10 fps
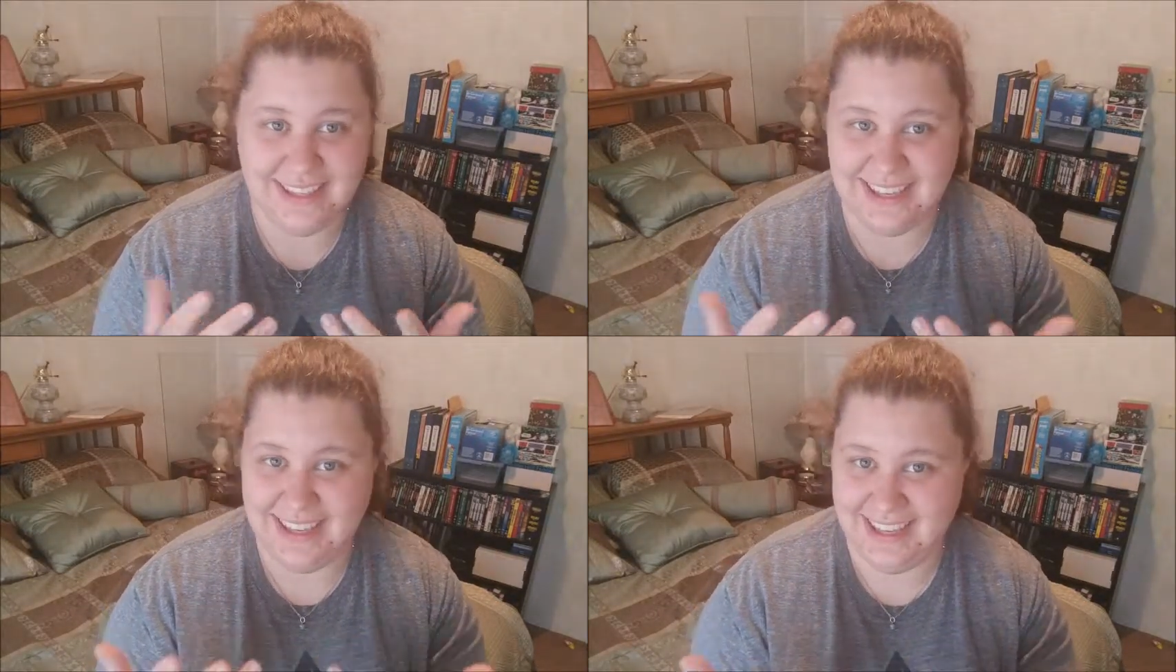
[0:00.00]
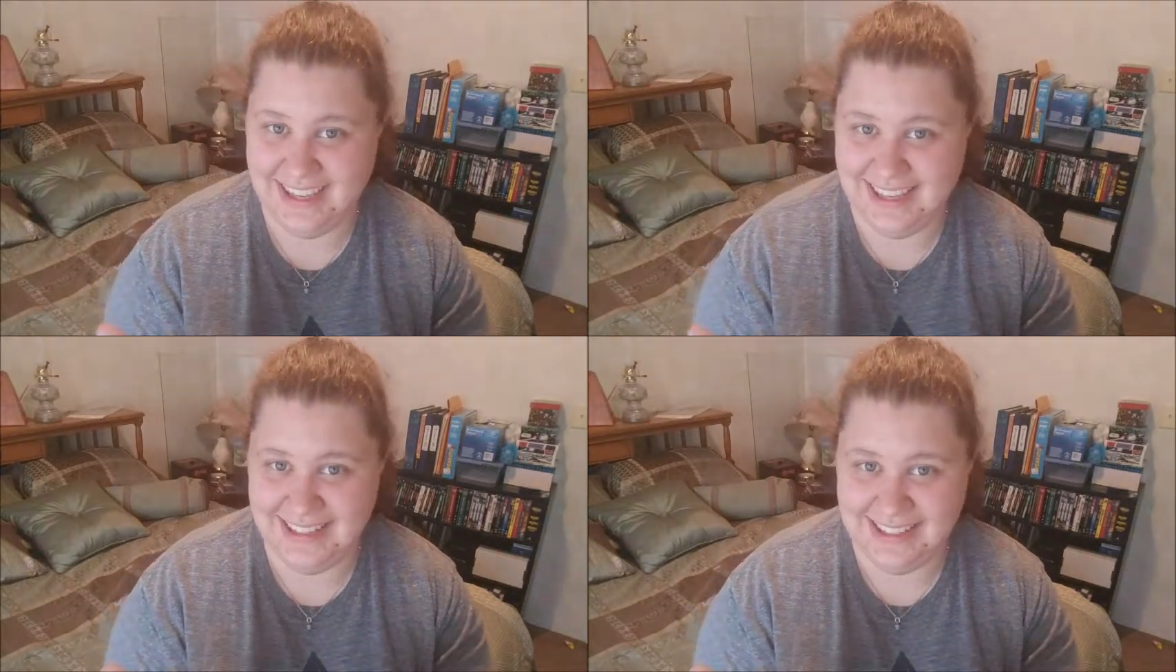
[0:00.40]

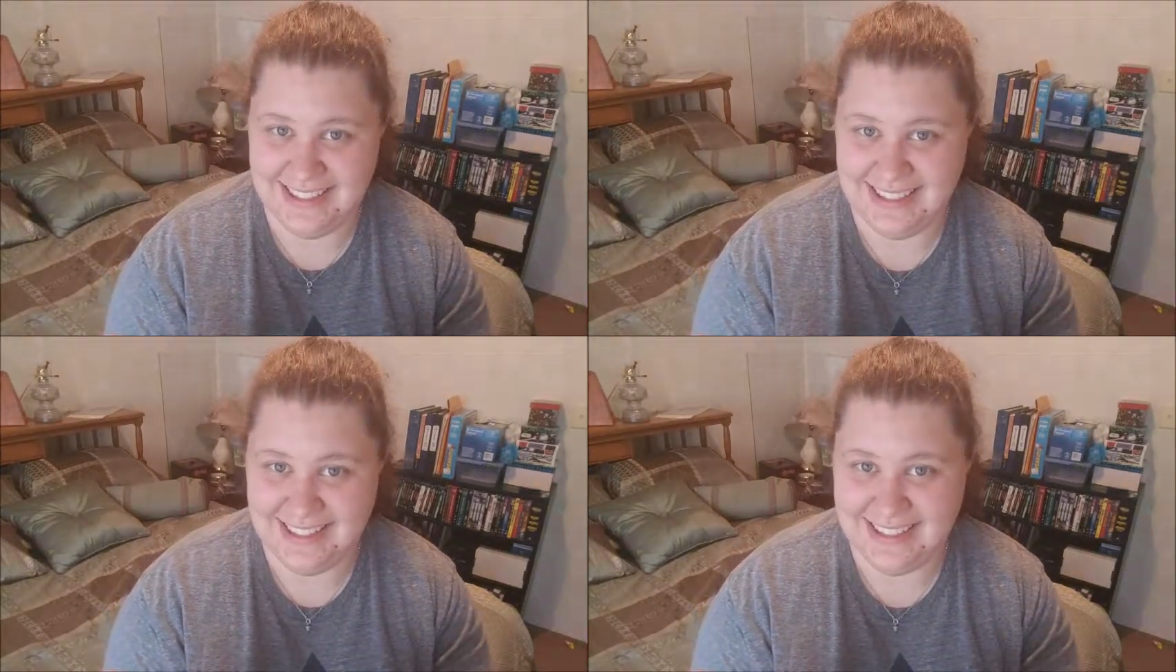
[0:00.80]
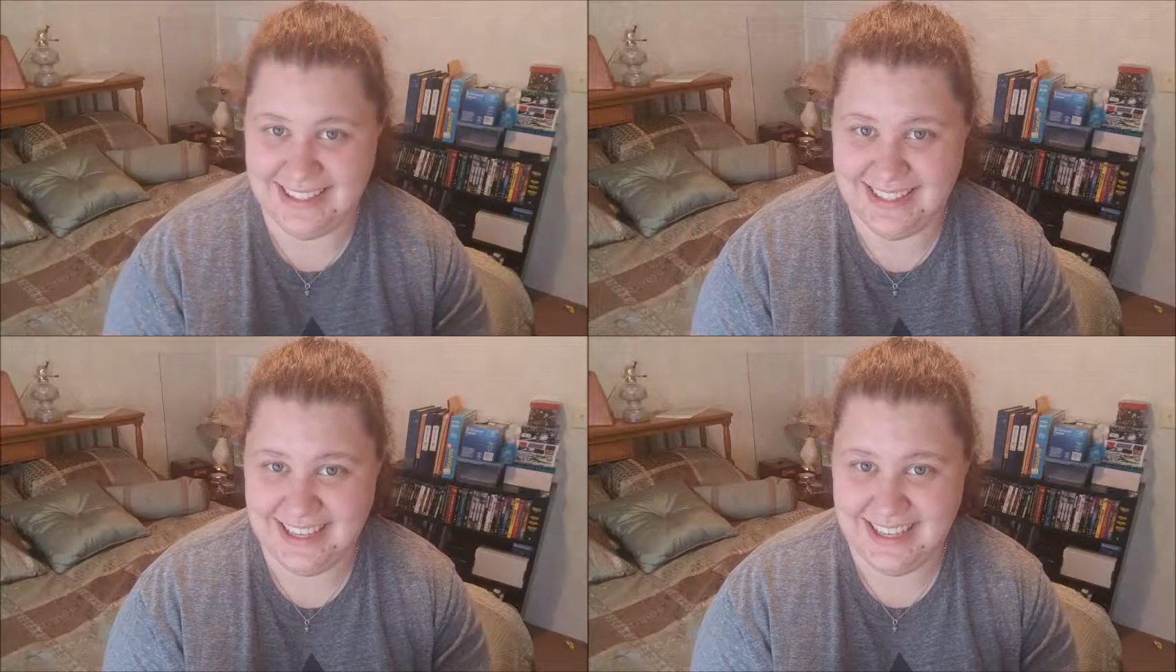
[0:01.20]
kids,
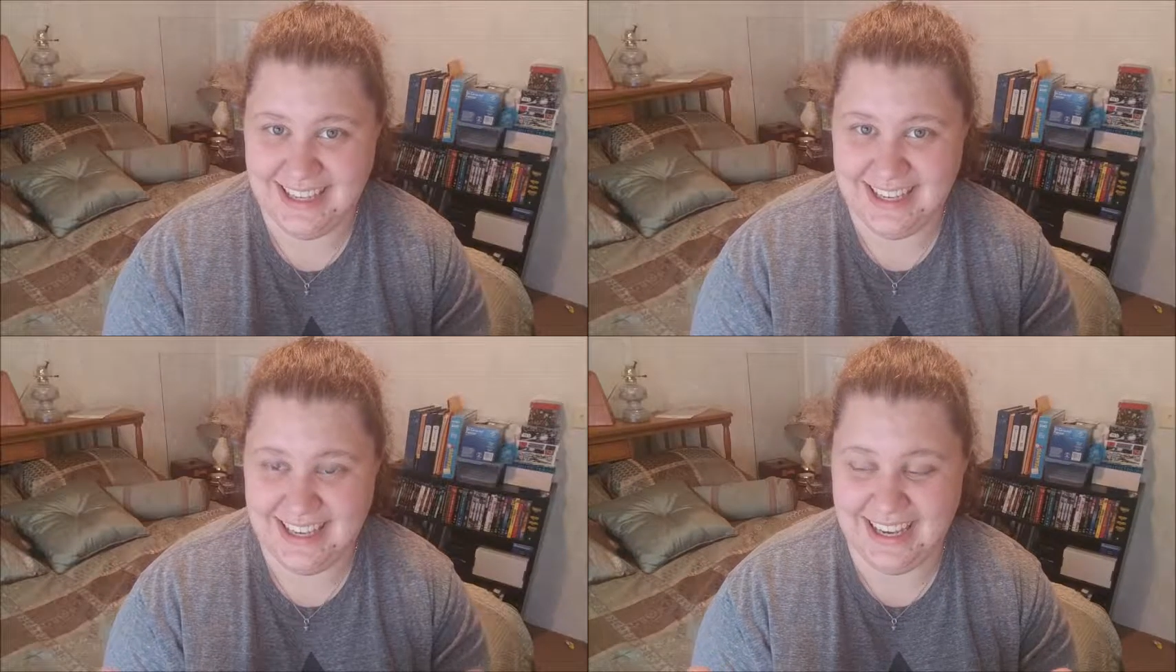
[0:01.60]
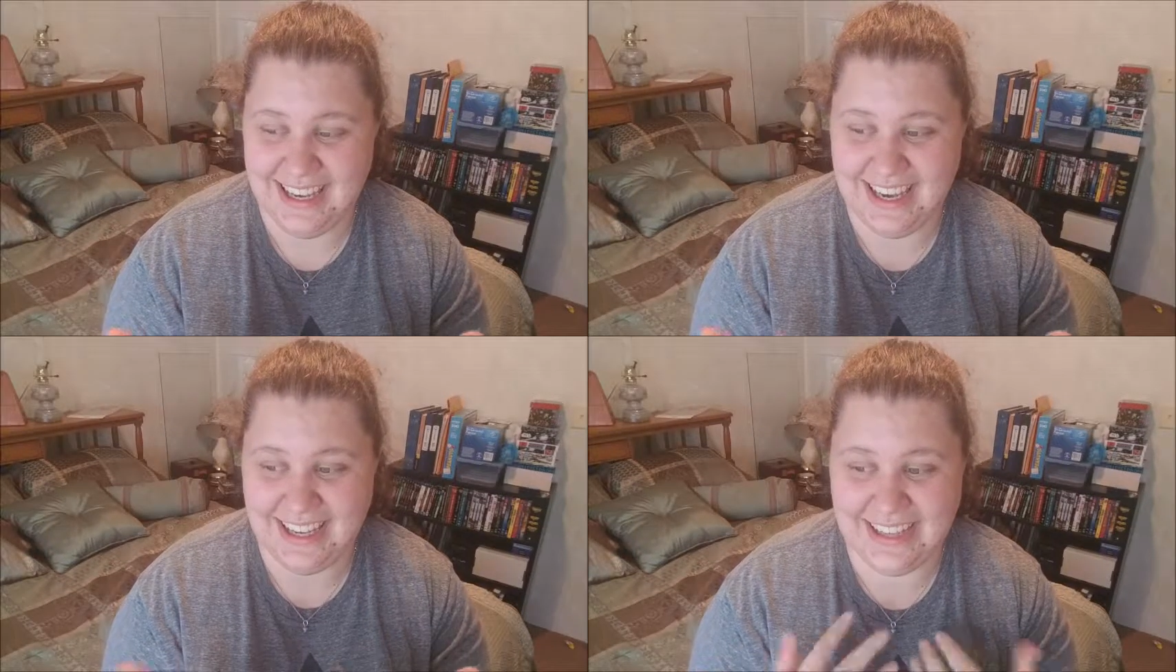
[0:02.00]

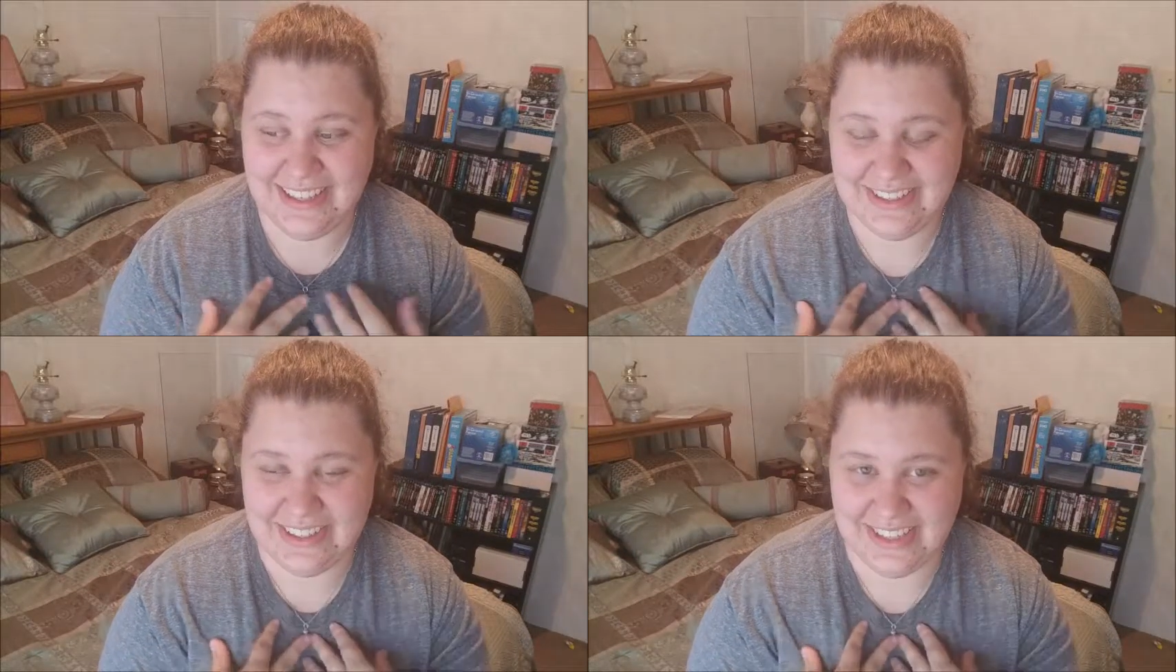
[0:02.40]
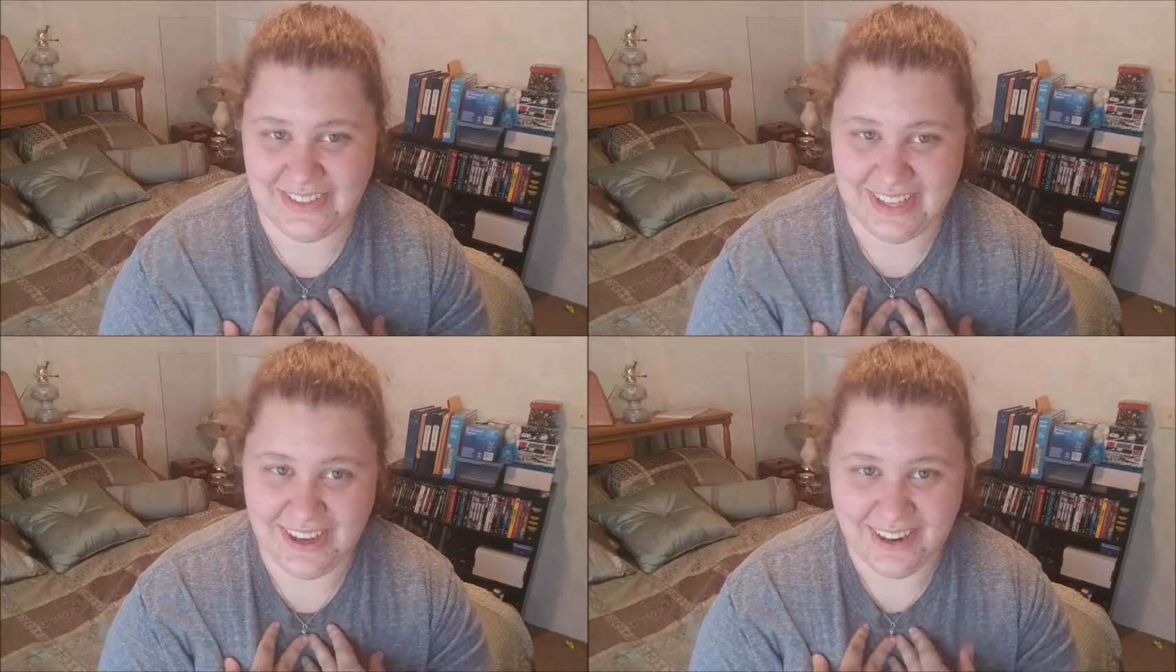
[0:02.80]
because that's what
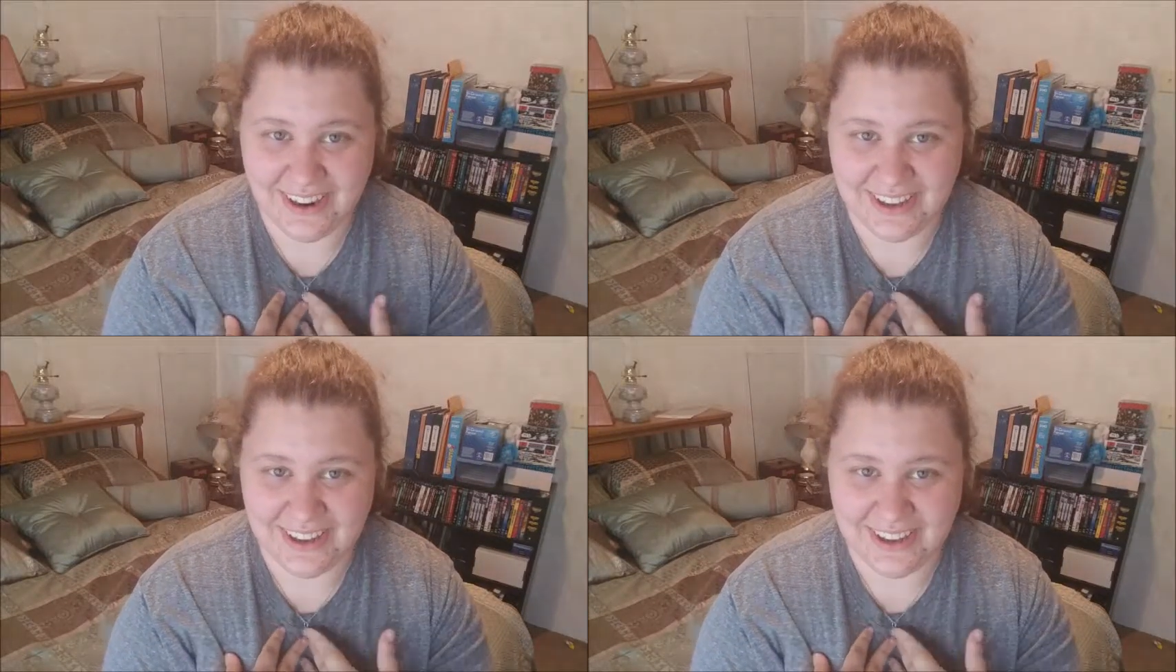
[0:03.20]
they are.